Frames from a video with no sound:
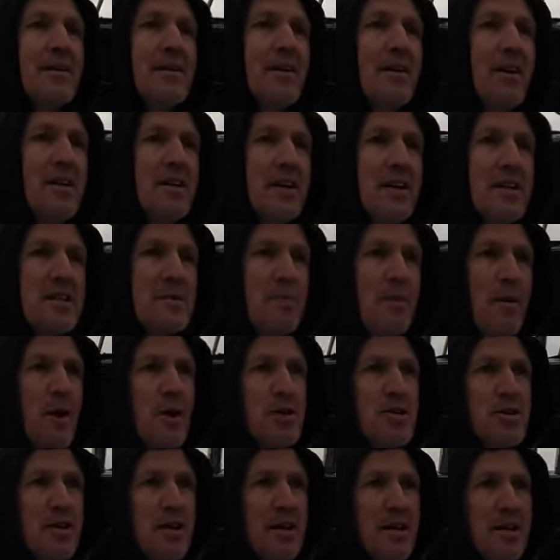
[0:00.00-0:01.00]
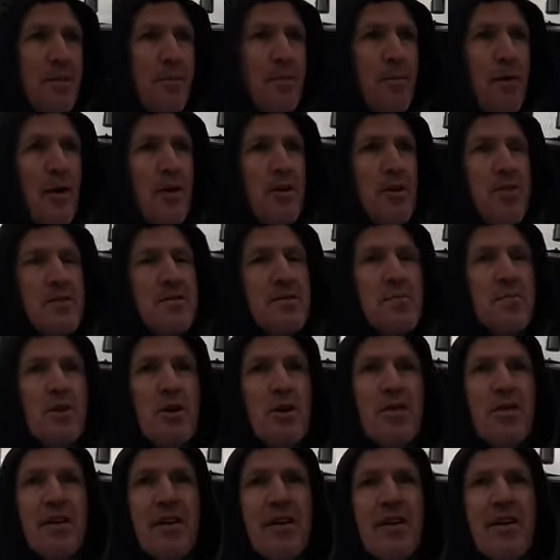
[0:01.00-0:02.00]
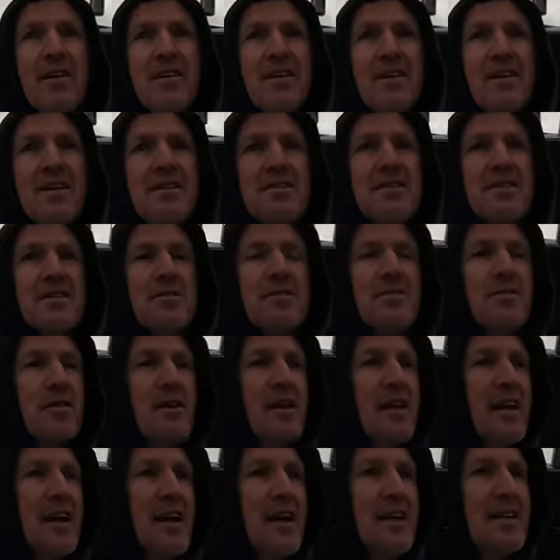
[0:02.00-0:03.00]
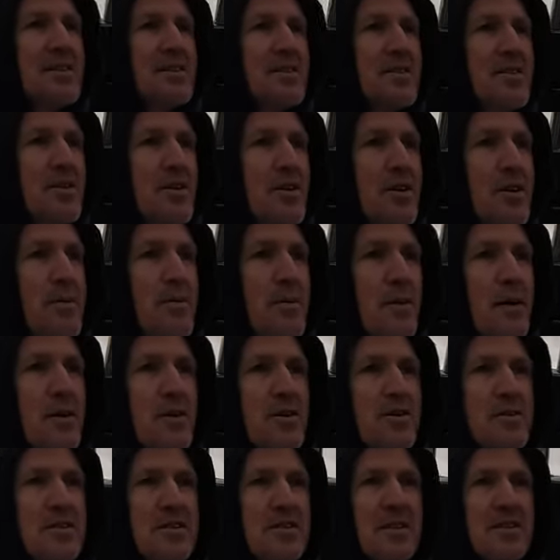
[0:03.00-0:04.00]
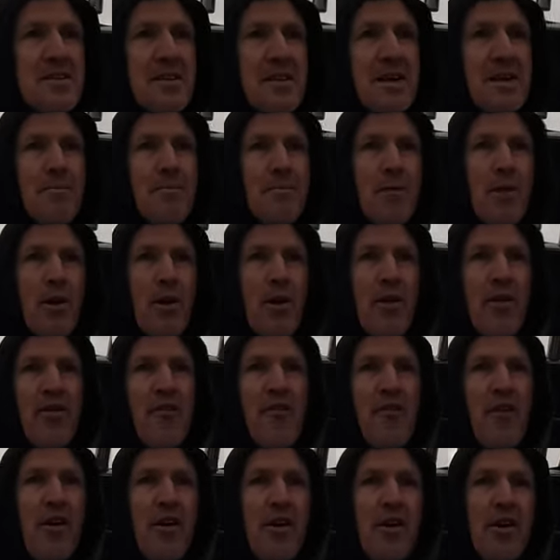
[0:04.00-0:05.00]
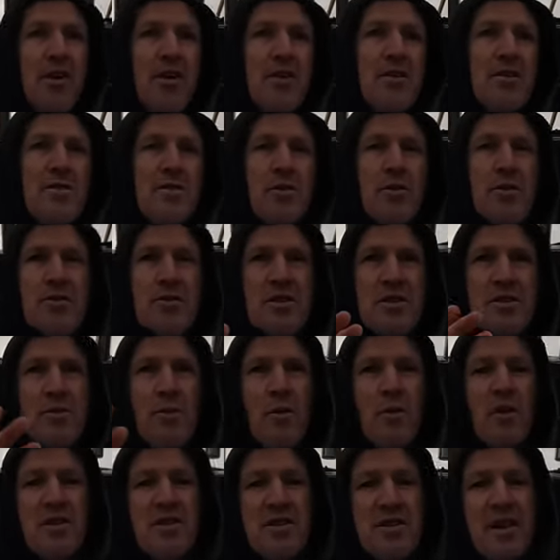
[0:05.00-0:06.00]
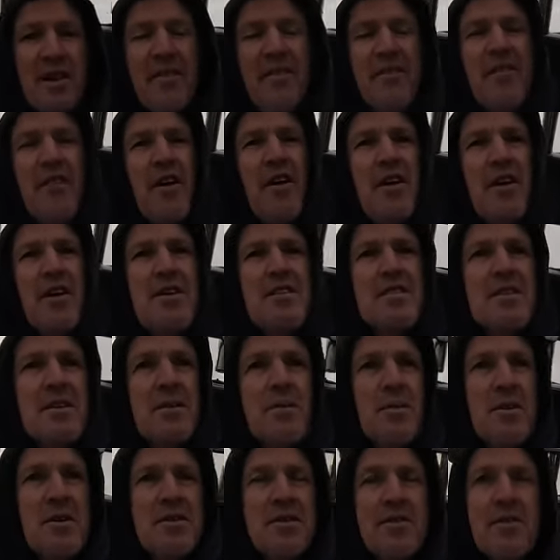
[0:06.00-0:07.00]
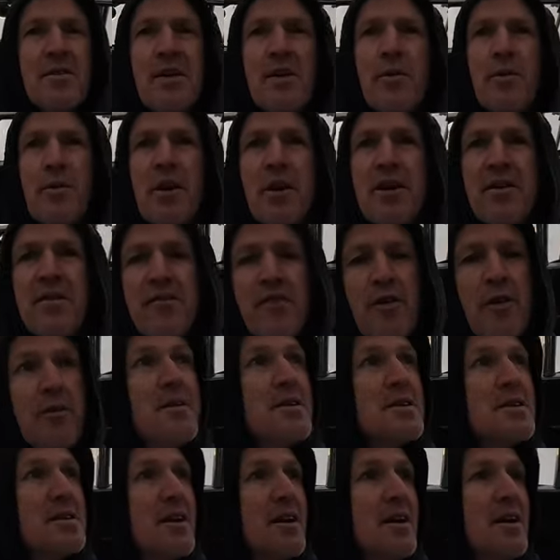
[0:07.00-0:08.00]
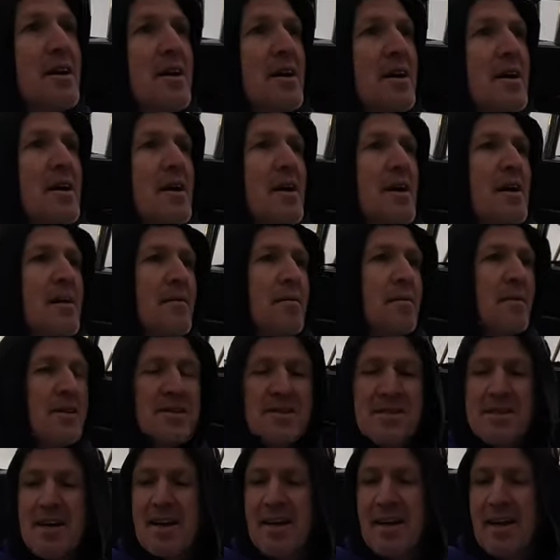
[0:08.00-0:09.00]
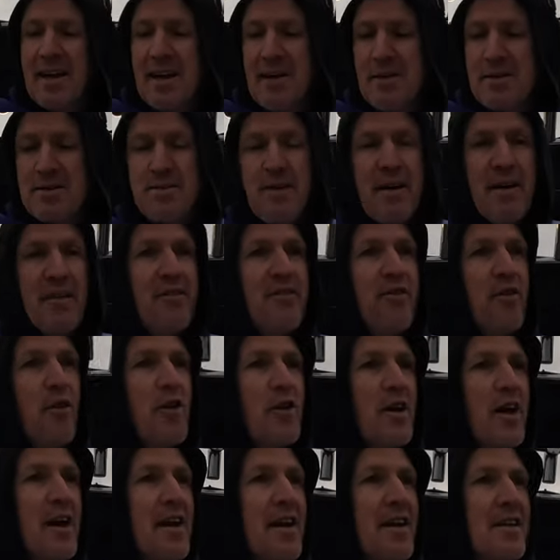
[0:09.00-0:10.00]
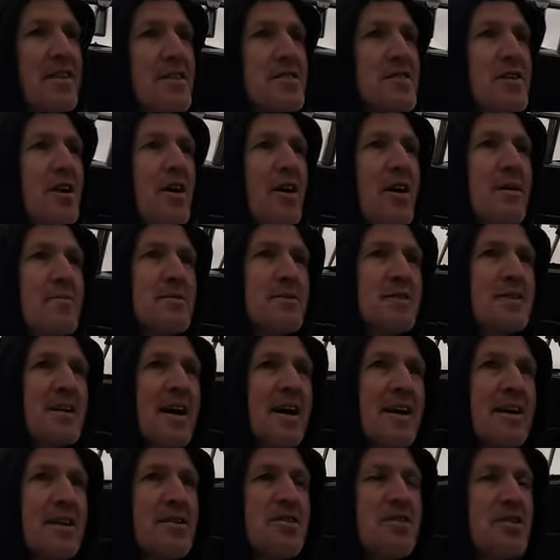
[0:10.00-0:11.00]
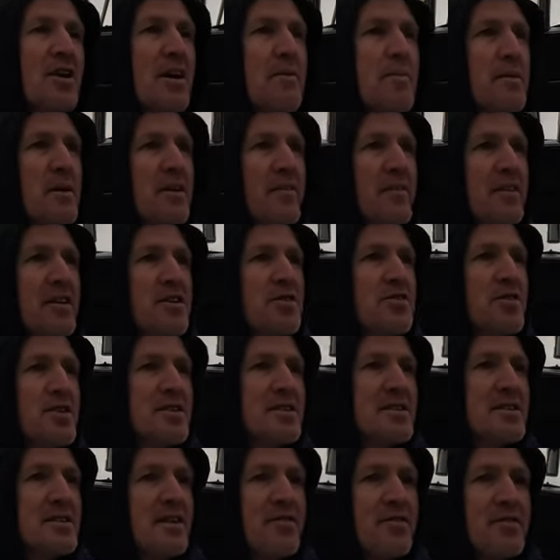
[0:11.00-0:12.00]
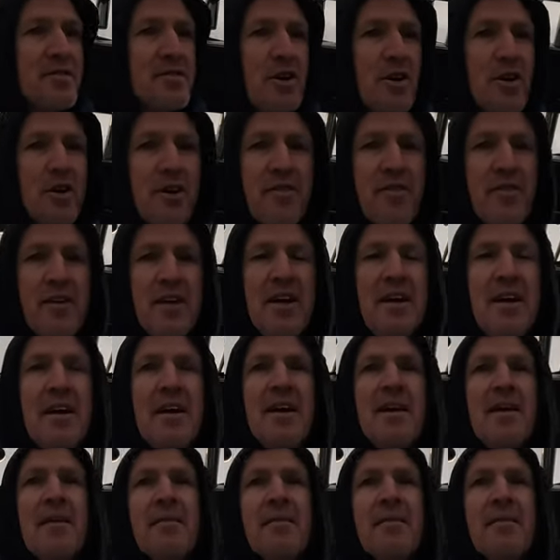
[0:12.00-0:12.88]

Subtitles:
long exposure in a boat that's moving like this is really hard to do because you just get blurry photos or just washed out photos, and it wasn't really working for me. So my son Lee was about 14 at the time, started to show a bit of an interest in the photography.